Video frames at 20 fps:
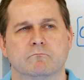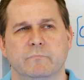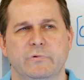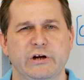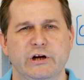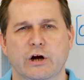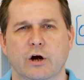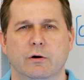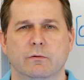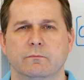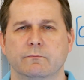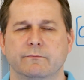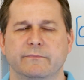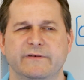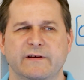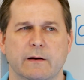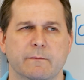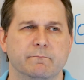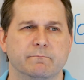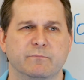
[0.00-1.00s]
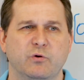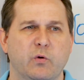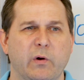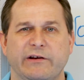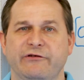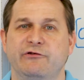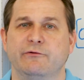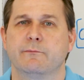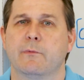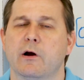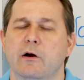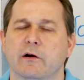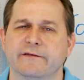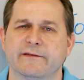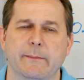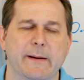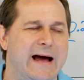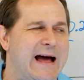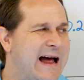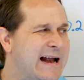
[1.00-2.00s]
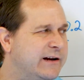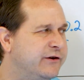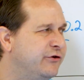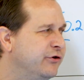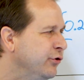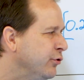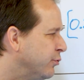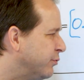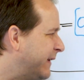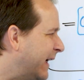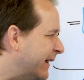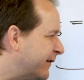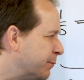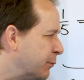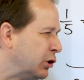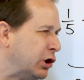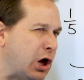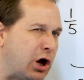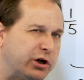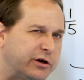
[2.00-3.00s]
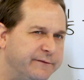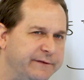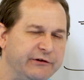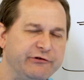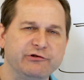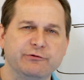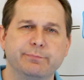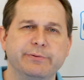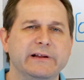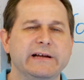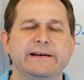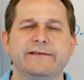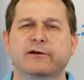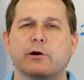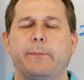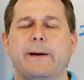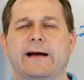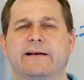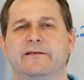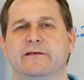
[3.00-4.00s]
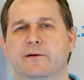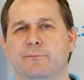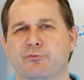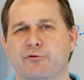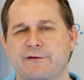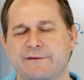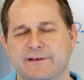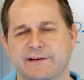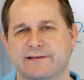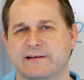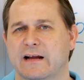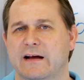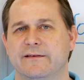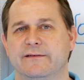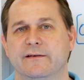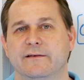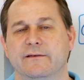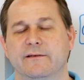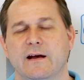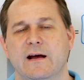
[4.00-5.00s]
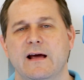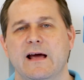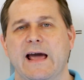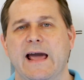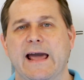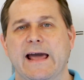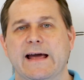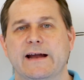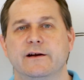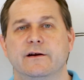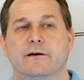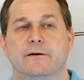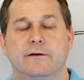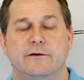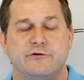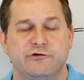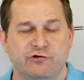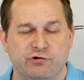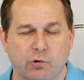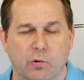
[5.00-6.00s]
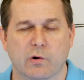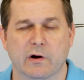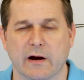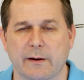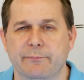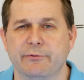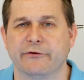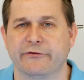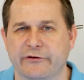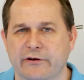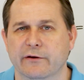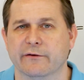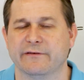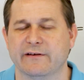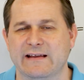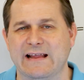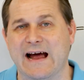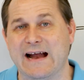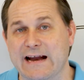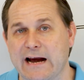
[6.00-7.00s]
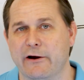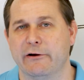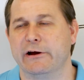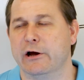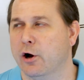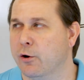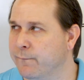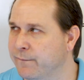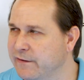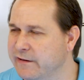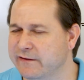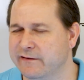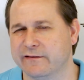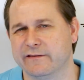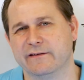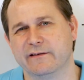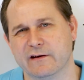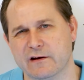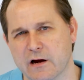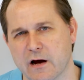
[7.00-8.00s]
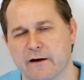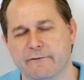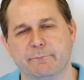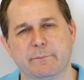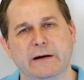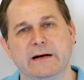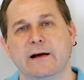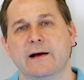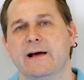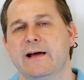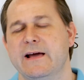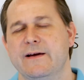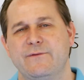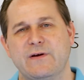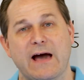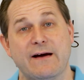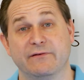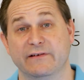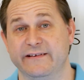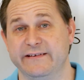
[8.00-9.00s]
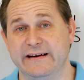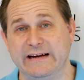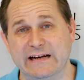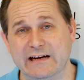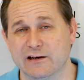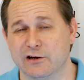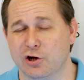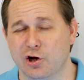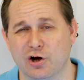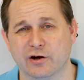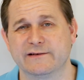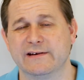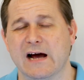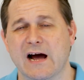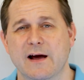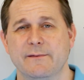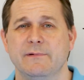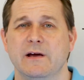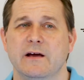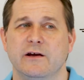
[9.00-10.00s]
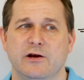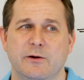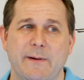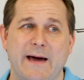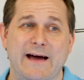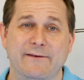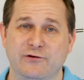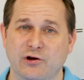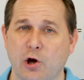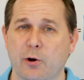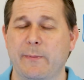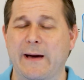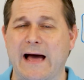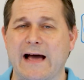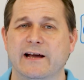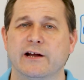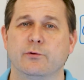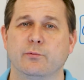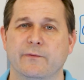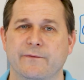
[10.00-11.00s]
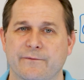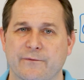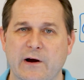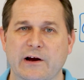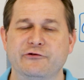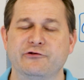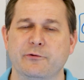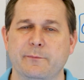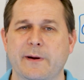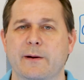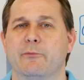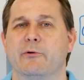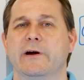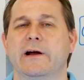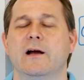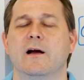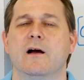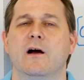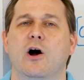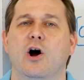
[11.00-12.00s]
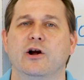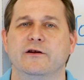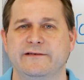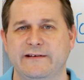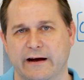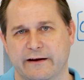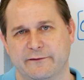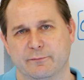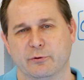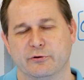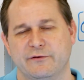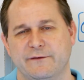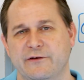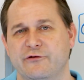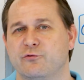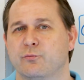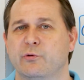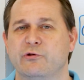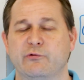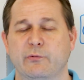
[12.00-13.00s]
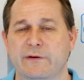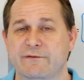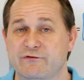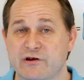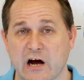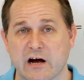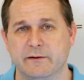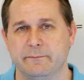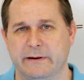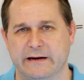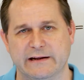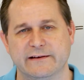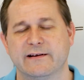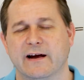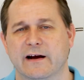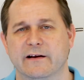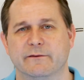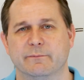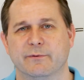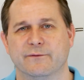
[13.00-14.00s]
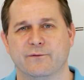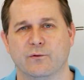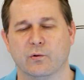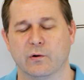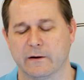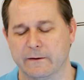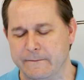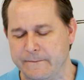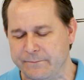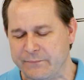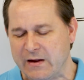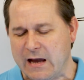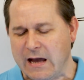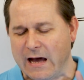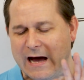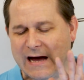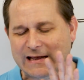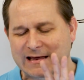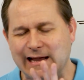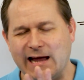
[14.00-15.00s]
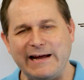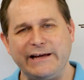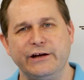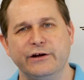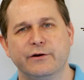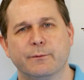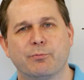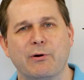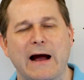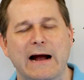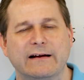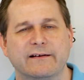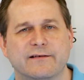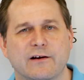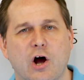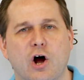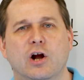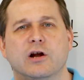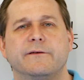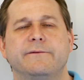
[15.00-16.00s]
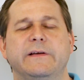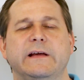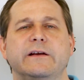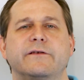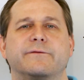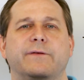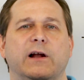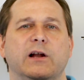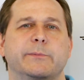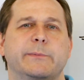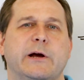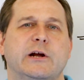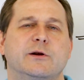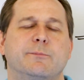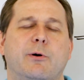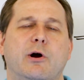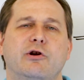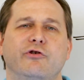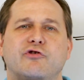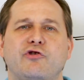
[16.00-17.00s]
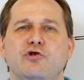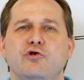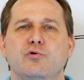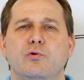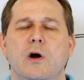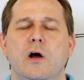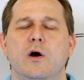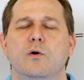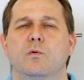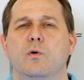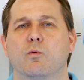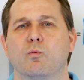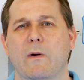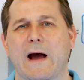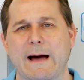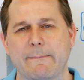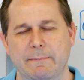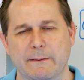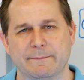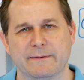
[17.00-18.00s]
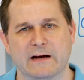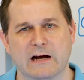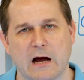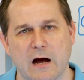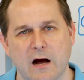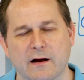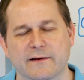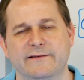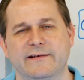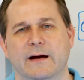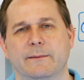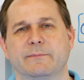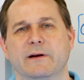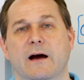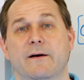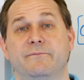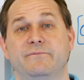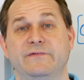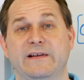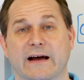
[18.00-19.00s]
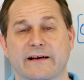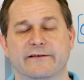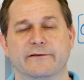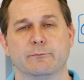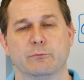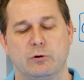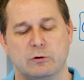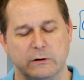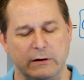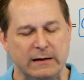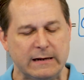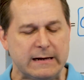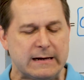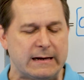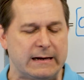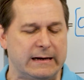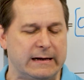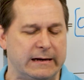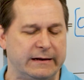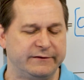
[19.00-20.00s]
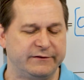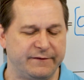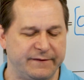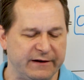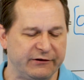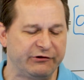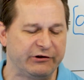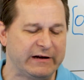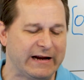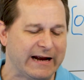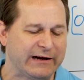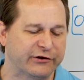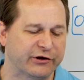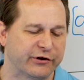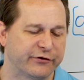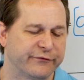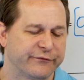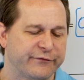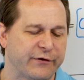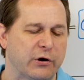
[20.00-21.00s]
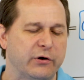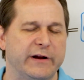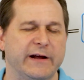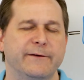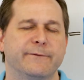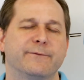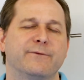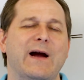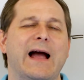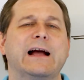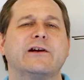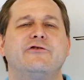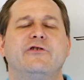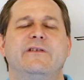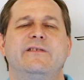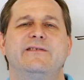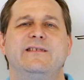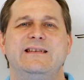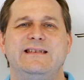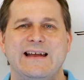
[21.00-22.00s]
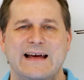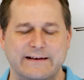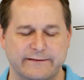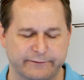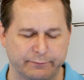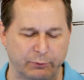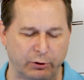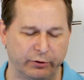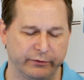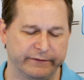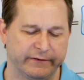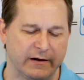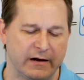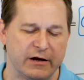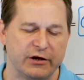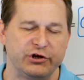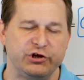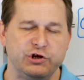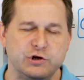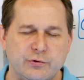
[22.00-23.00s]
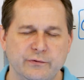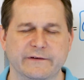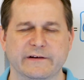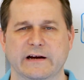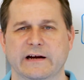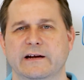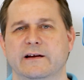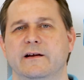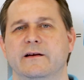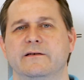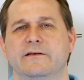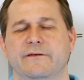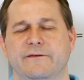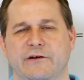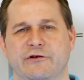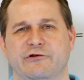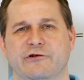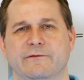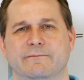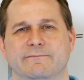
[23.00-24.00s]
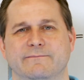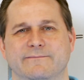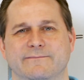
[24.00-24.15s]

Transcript: you know, some question marks about how to do decimal long division, please go back to the previous lessons and shore up your skills in that area. Hopefully this is enough, but if you haven't seen it in a long time, you may have to go back and refresh your memory on decimal division, which we've done many times before. I'd like you to practice all of these. Follow me on to part two. We'll wrap up the concept of decimal uh, division and converting fractions to decimals using division.